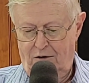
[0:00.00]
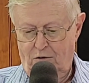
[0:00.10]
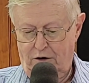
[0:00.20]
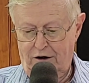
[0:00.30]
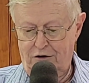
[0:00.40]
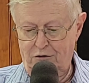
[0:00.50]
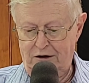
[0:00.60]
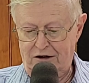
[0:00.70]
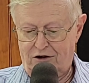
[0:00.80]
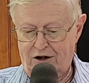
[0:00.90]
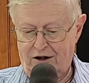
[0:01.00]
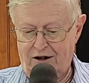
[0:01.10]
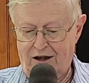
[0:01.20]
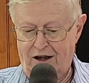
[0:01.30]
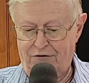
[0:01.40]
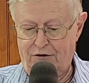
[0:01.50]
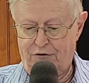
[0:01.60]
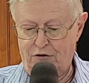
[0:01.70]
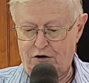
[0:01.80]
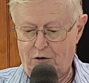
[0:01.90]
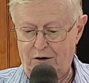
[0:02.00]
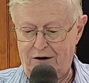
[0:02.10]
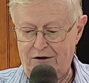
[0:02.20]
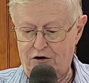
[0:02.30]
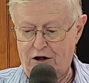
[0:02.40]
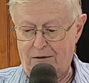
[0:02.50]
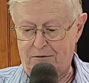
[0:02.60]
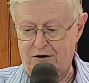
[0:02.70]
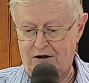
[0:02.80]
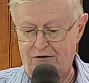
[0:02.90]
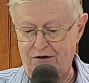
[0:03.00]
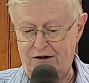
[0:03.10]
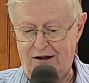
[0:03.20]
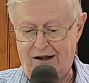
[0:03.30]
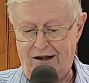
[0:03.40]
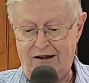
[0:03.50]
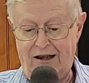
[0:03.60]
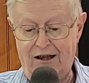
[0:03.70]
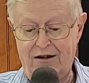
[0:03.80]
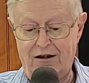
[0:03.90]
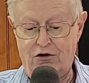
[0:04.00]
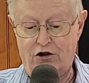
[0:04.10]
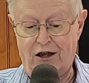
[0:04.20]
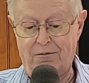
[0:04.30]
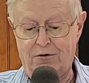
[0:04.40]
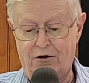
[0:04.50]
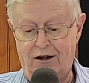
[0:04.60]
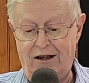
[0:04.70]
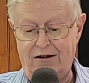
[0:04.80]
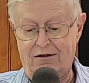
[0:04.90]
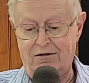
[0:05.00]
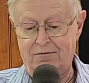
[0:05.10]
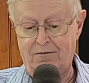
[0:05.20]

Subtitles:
We're going to do the second half of 1 Corinthians chapter 7 today and chapter 8.